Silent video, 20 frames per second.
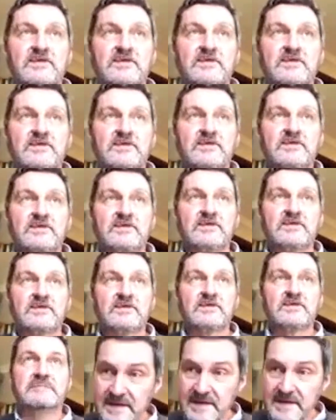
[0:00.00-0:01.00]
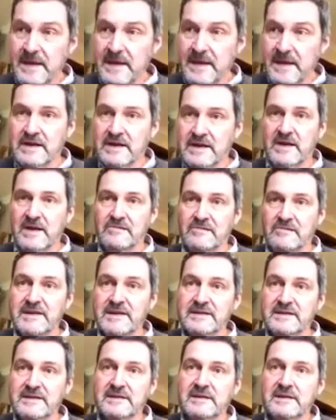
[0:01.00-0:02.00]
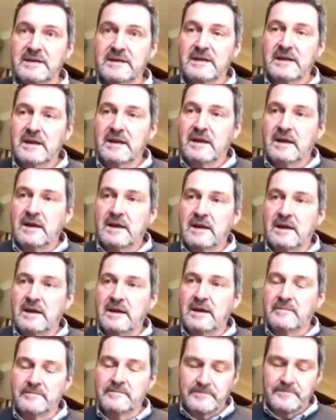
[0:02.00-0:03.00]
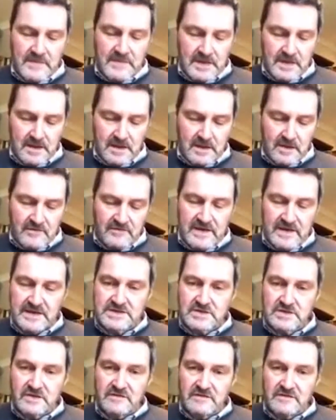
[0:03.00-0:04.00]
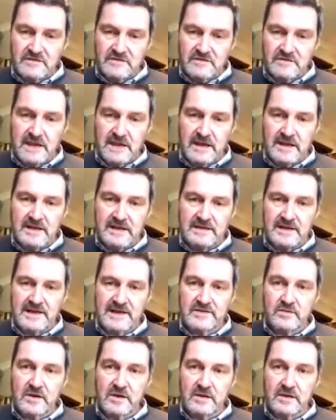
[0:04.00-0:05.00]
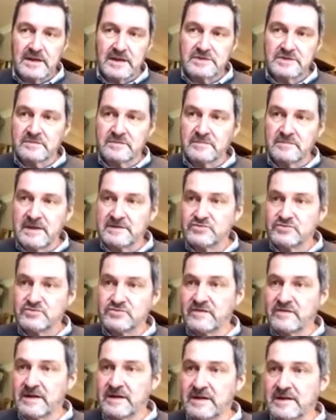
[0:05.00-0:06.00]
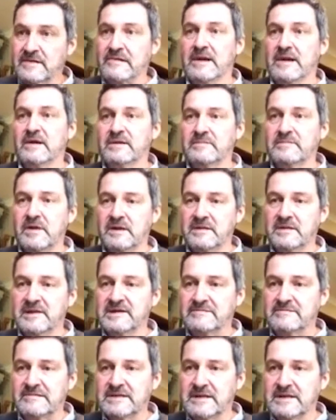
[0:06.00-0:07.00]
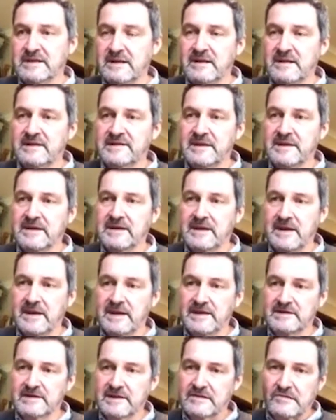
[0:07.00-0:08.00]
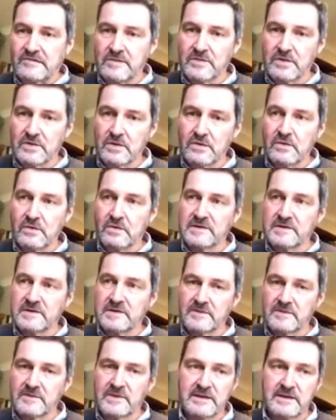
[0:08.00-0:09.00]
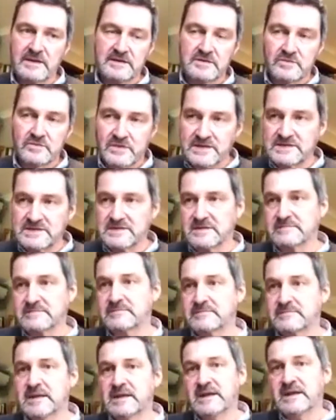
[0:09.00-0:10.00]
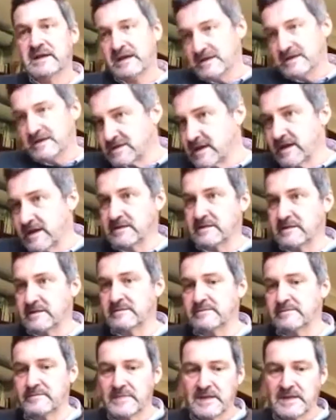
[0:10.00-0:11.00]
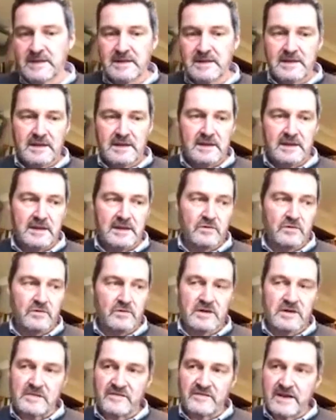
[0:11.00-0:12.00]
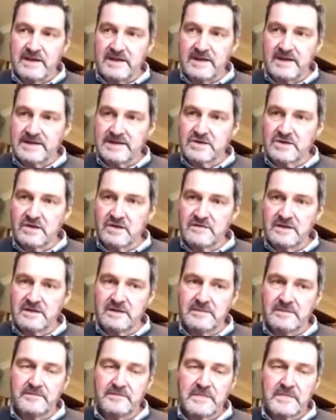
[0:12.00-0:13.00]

yes, gay men were at greater risk of HIV, and that's why they shouldn't be driven underground by these ridiculous, archaic criminal laws, that we need to reach them, educate them in order to prevent HIV.